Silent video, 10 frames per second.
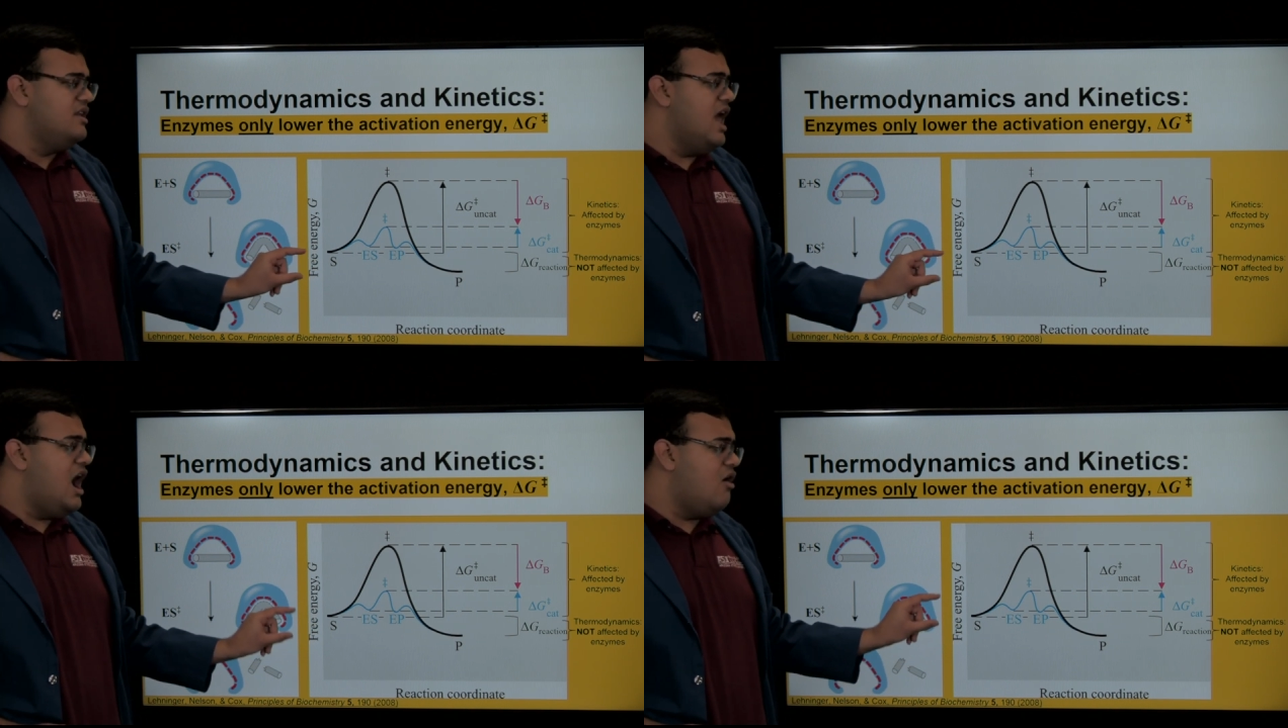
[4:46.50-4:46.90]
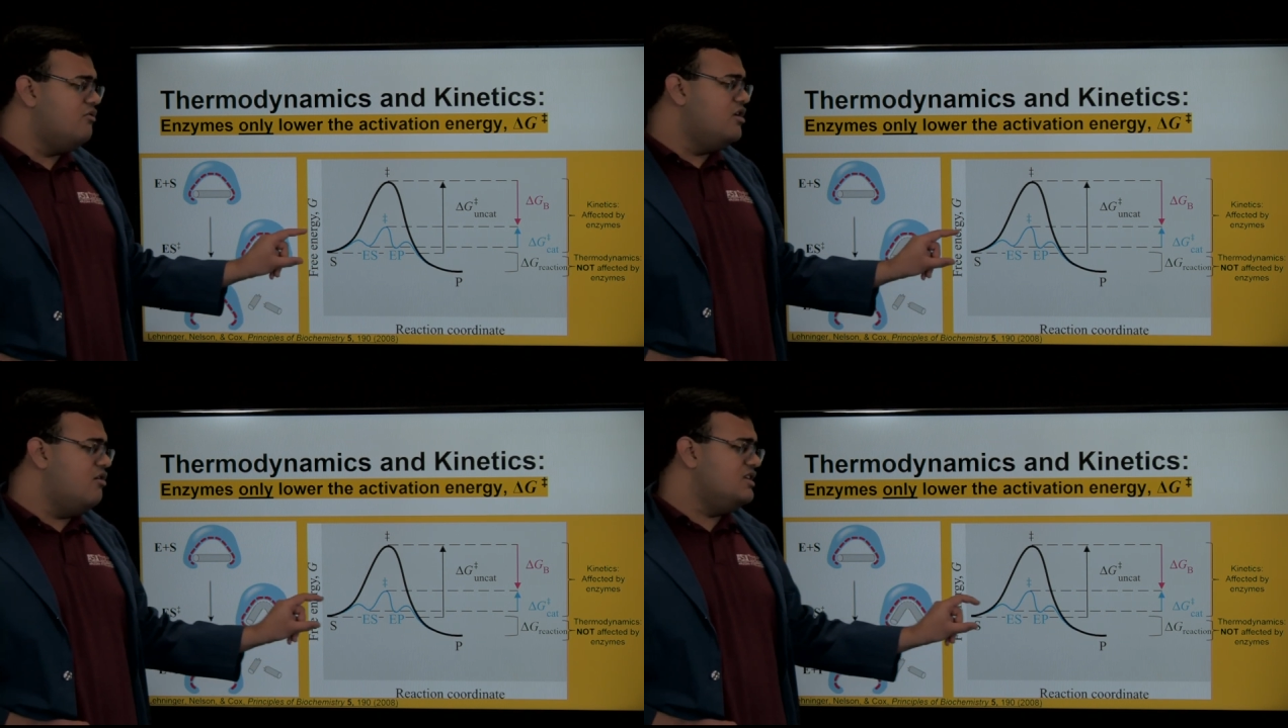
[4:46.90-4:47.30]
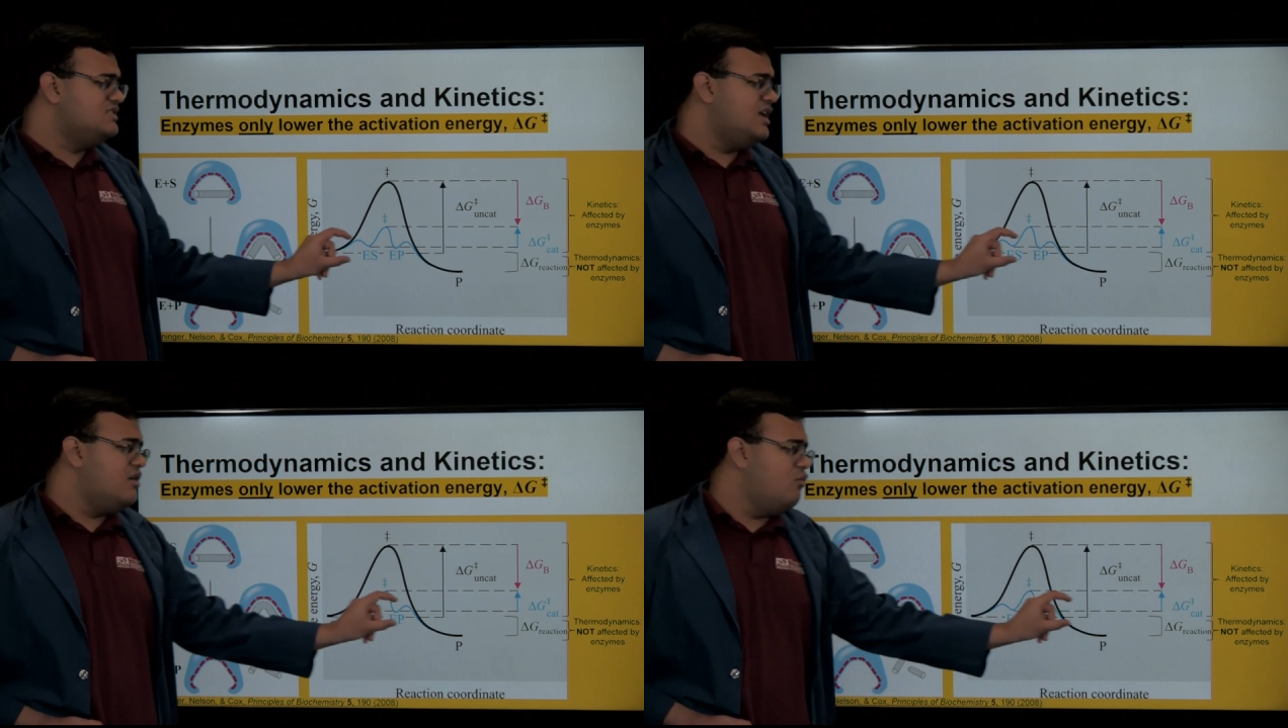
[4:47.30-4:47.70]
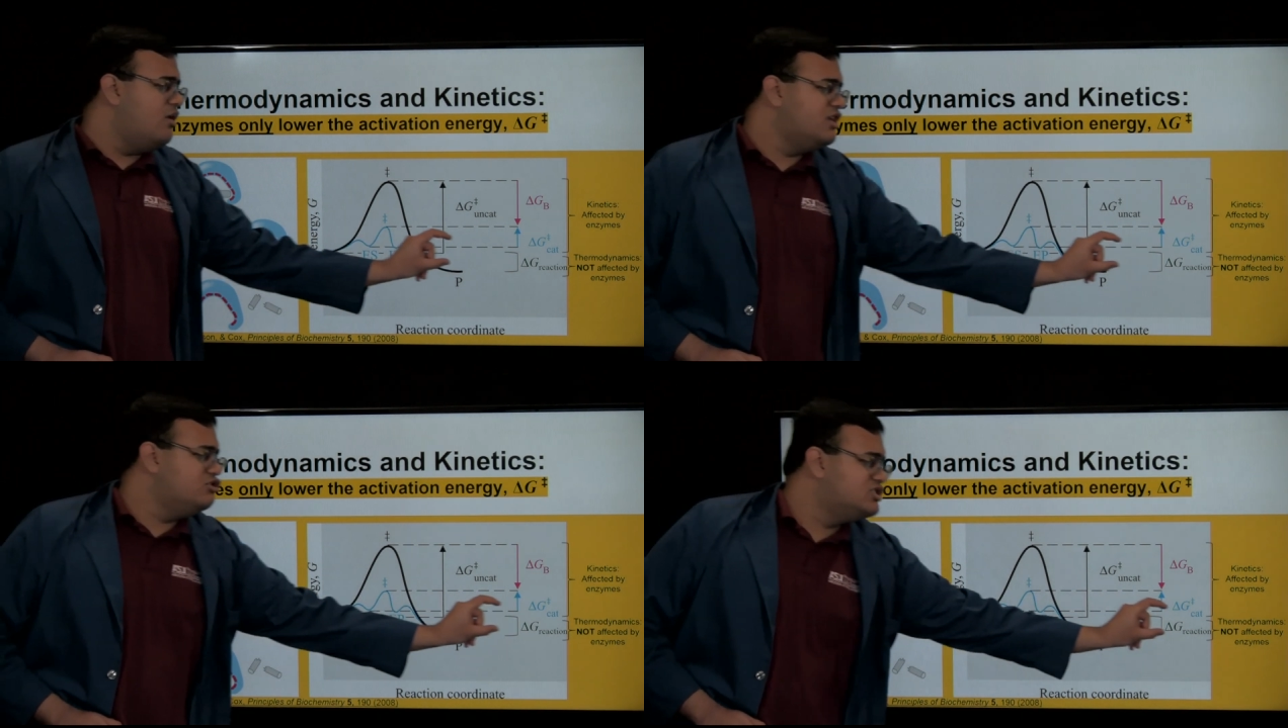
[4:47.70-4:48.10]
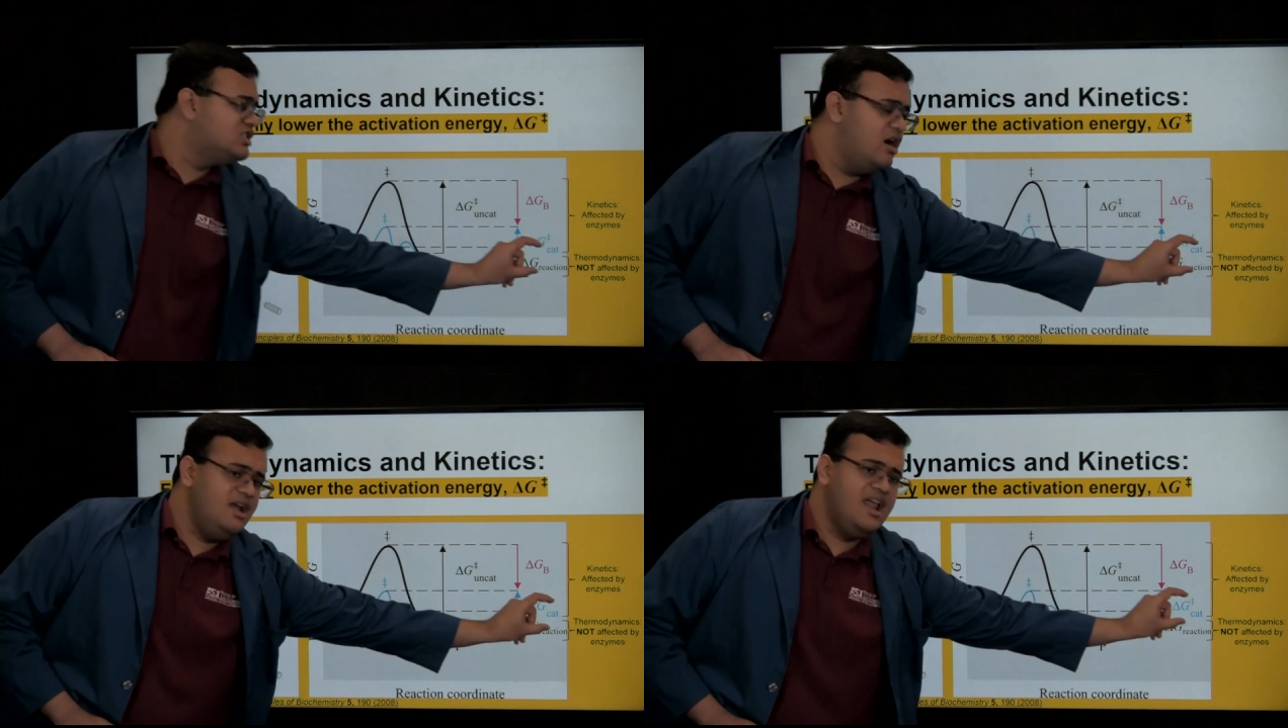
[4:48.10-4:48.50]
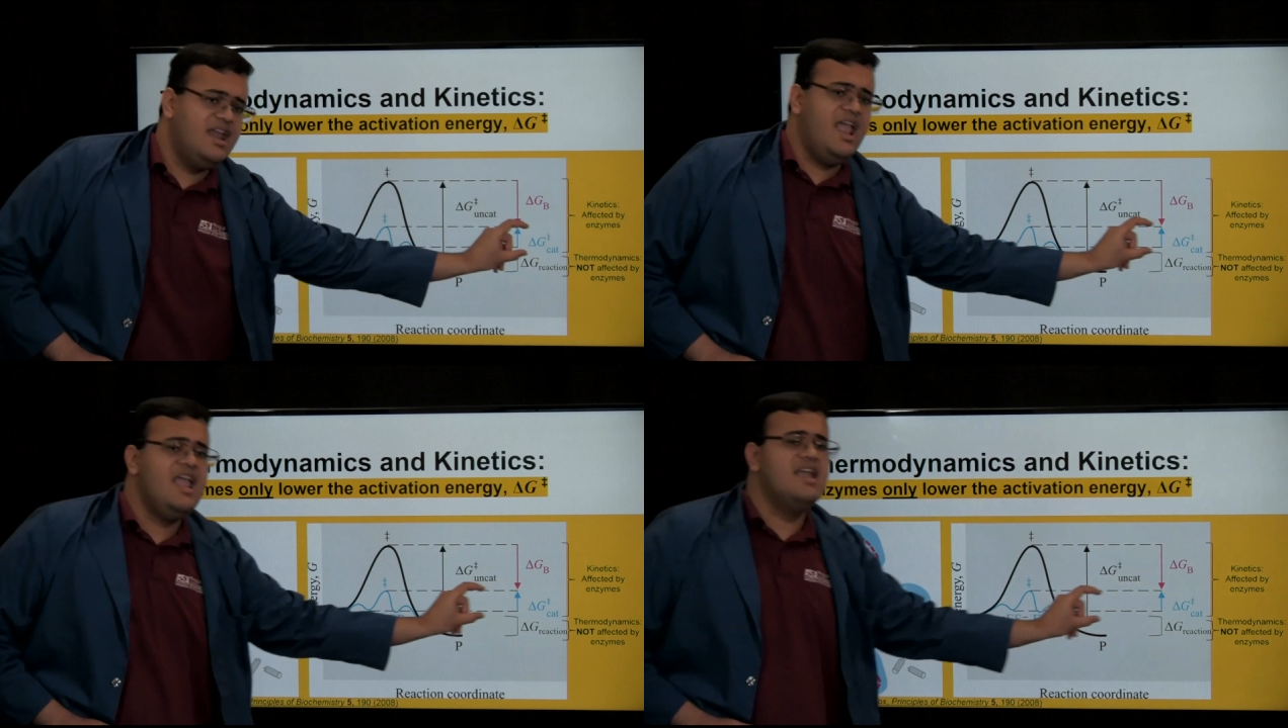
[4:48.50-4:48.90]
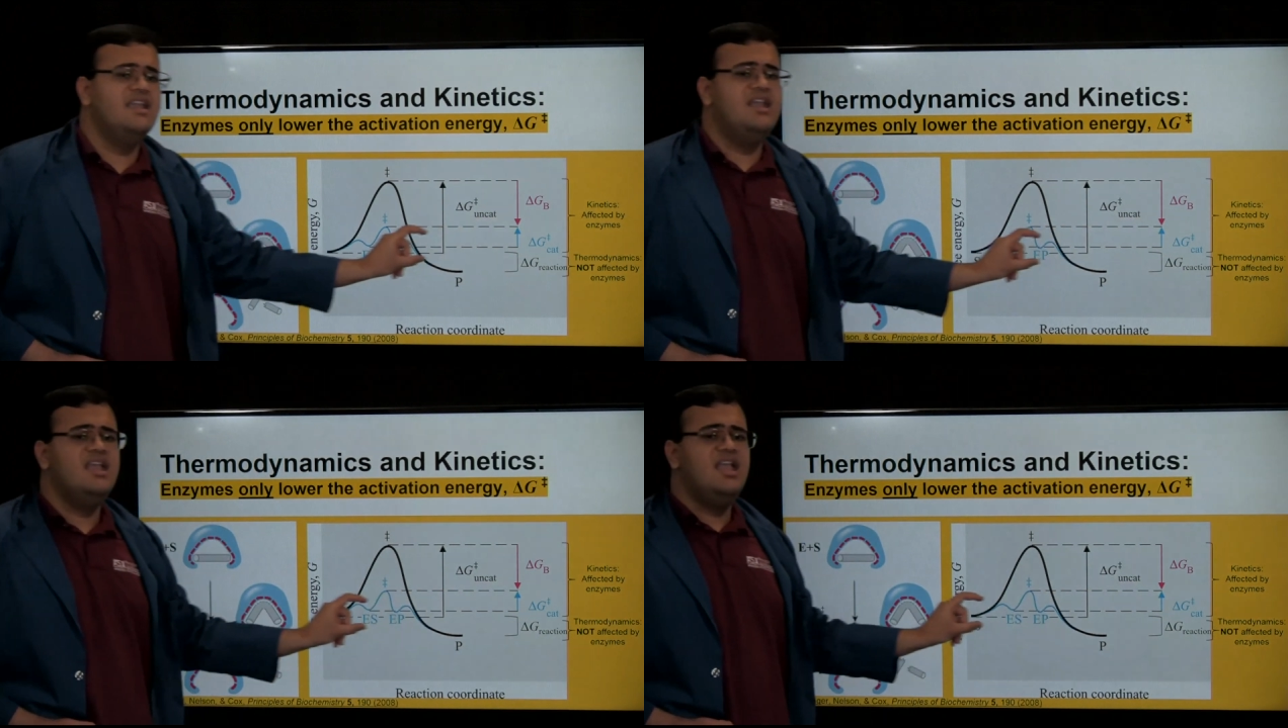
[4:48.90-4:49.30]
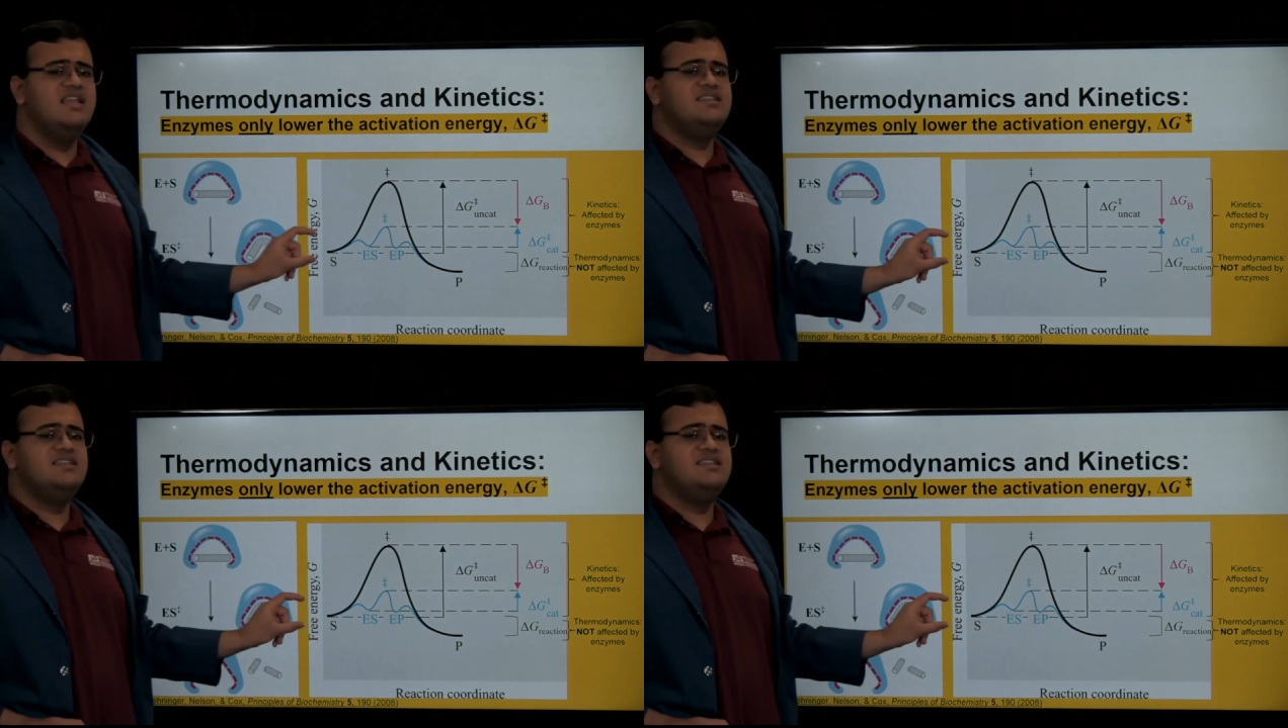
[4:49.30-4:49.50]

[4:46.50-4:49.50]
Now, notice that where you start and end